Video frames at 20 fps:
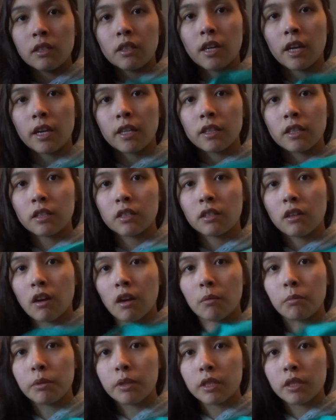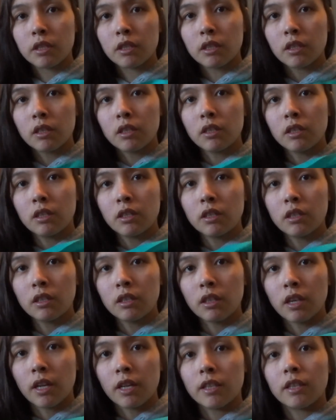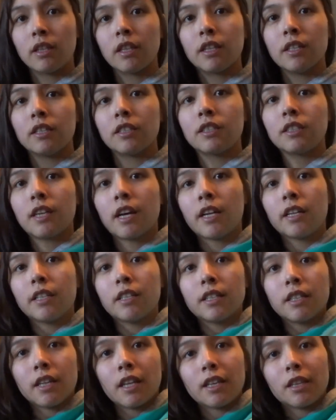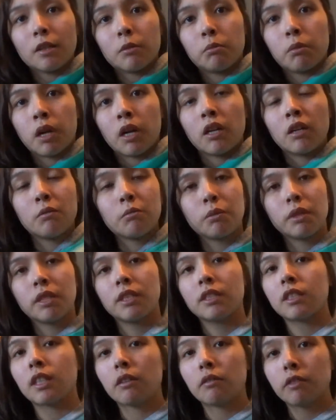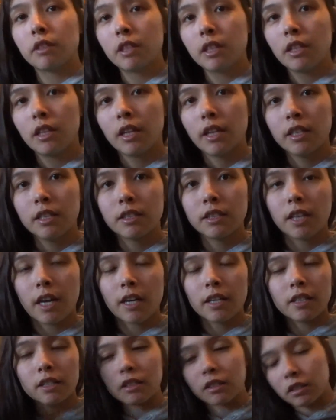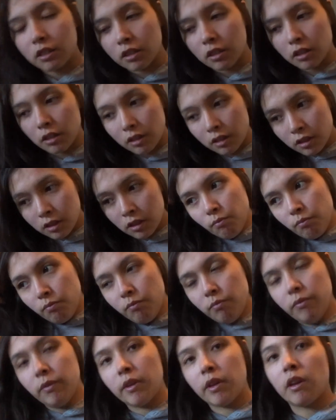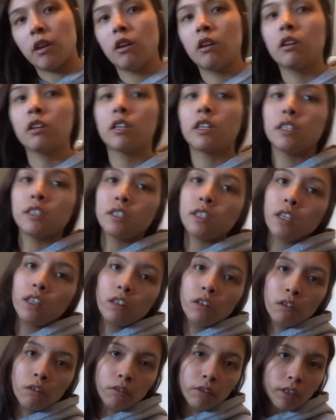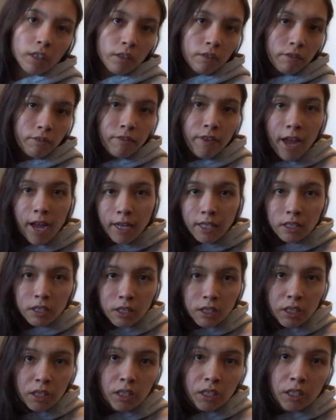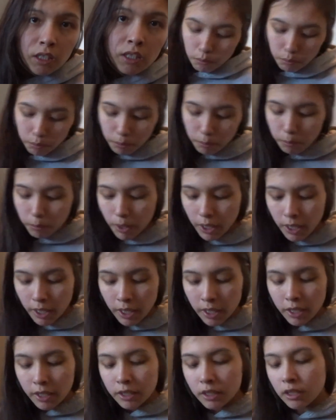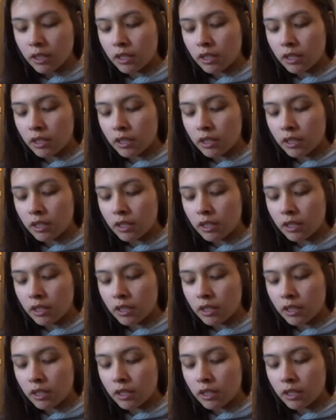at the top here and then satin at the bottom because I really like satin skirts because they look really fancy, but